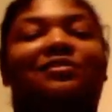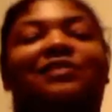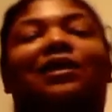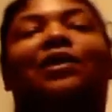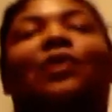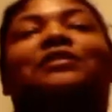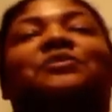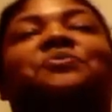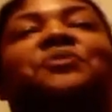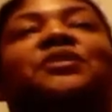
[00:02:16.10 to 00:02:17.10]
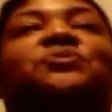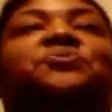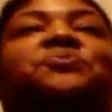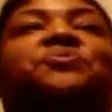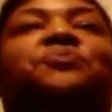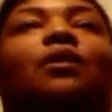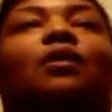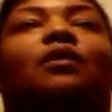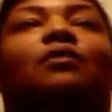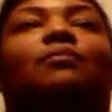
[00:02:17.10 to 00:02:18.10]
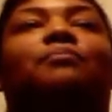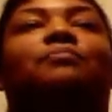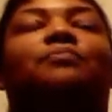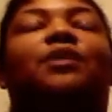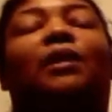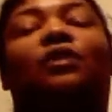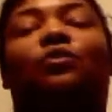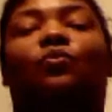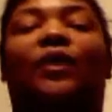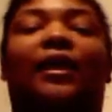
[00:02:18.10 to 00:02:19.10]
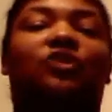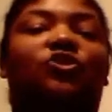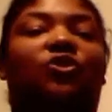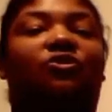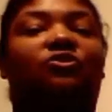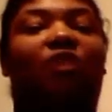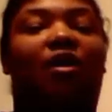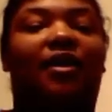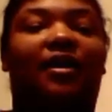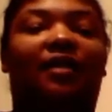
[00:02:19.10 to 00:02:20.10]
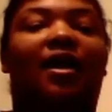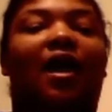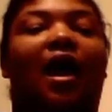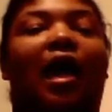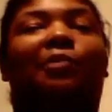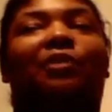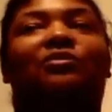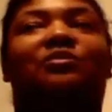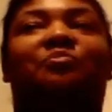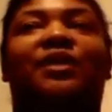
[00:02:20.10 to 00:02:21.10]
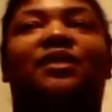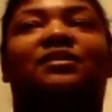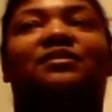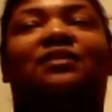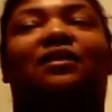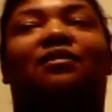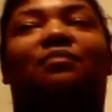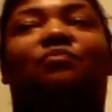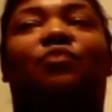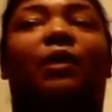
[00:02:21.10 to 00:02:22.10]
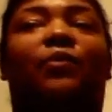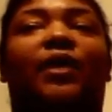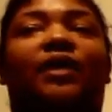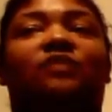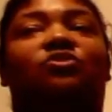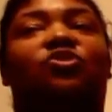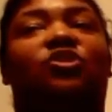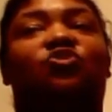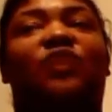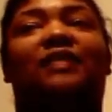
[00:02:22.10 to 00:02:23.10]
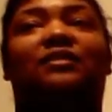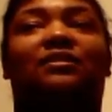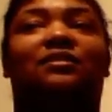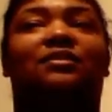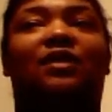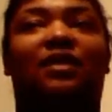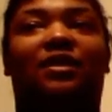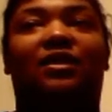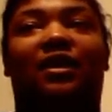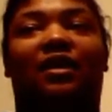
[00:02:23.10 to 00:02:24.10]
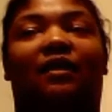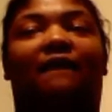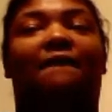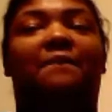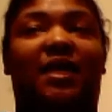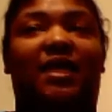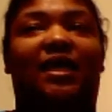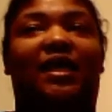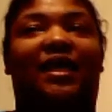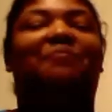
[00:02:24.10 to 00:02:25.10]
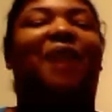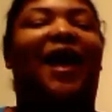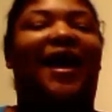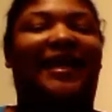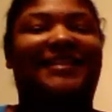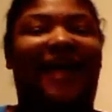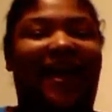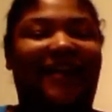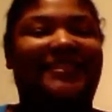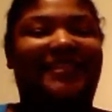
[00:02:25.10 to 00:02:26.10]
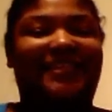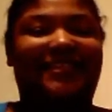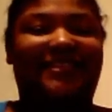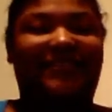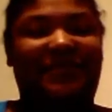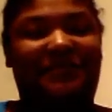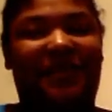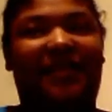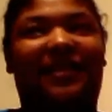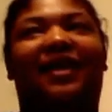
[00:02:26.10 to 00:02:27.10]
So I just wanted to um, get my little weight loss journal started. I'll post some pics um, for my wedding so you guys can see me in my entirety, so to speak.